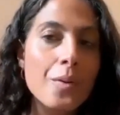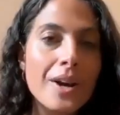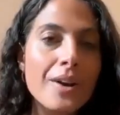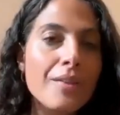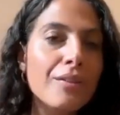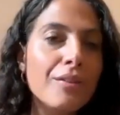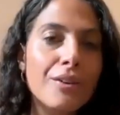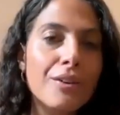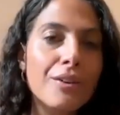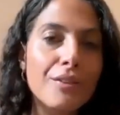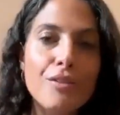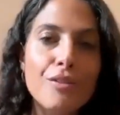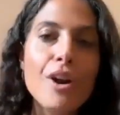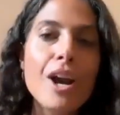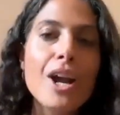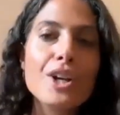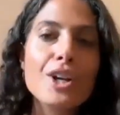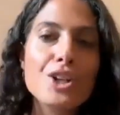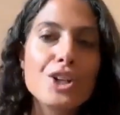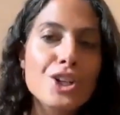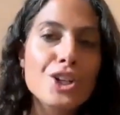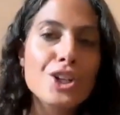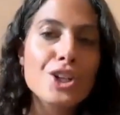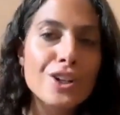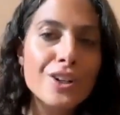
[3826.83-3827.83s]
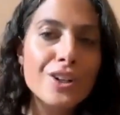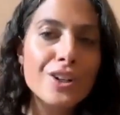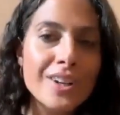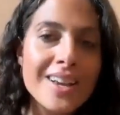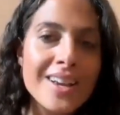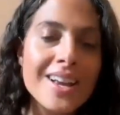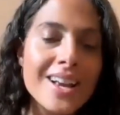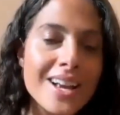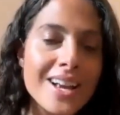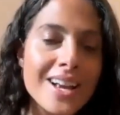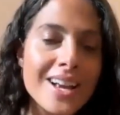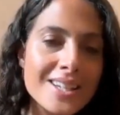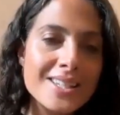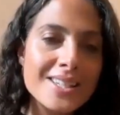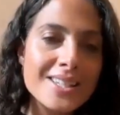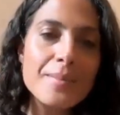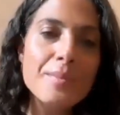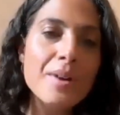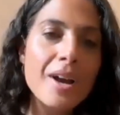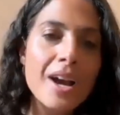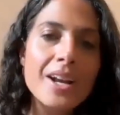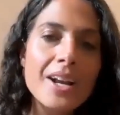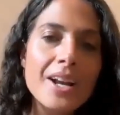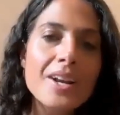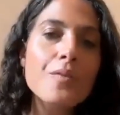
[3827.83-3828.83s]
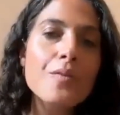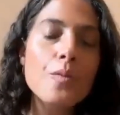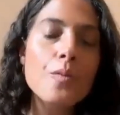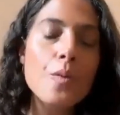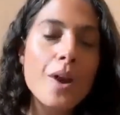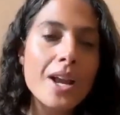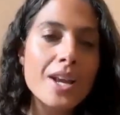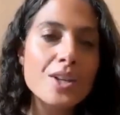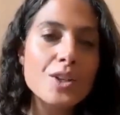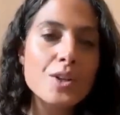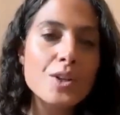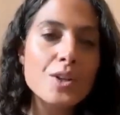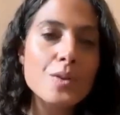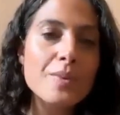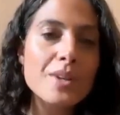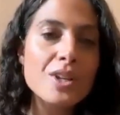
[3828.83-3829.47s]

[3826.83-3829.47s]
whatever, fresh in some kind of way